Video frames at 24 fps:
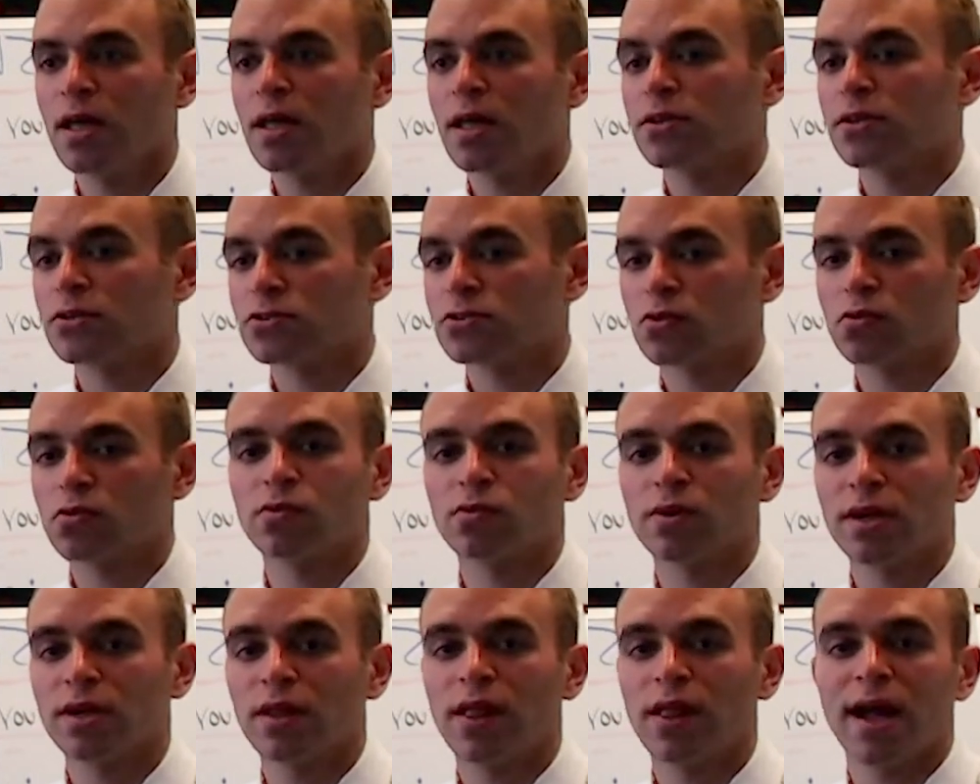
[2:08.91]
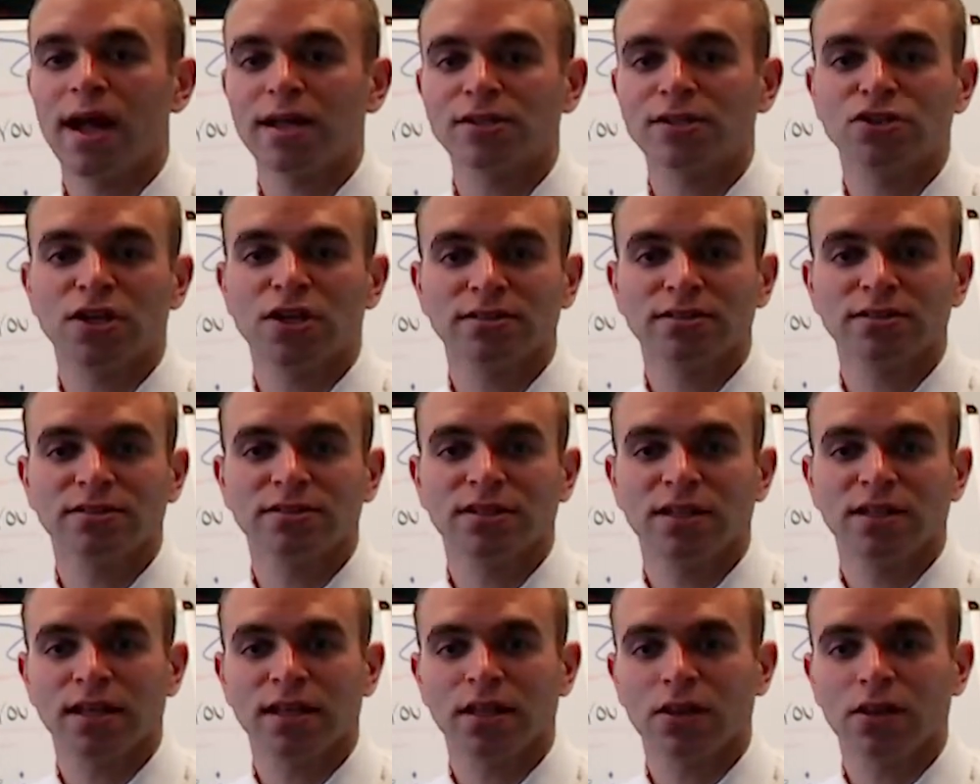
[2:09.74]
there's a real high chance it's
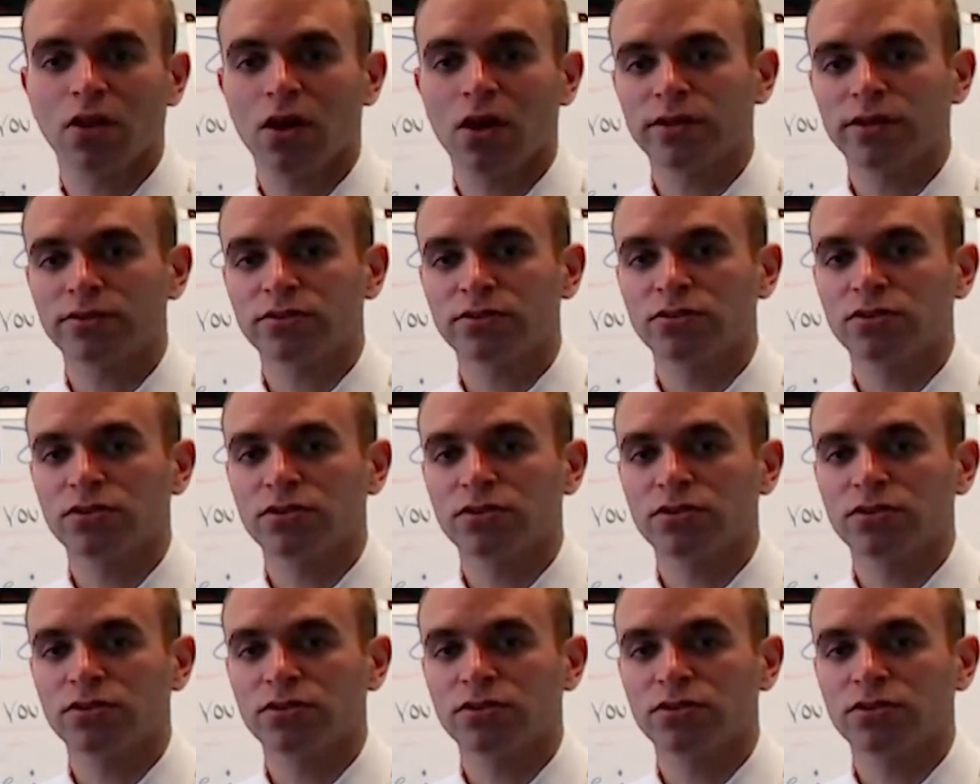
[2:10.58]
going to get lost.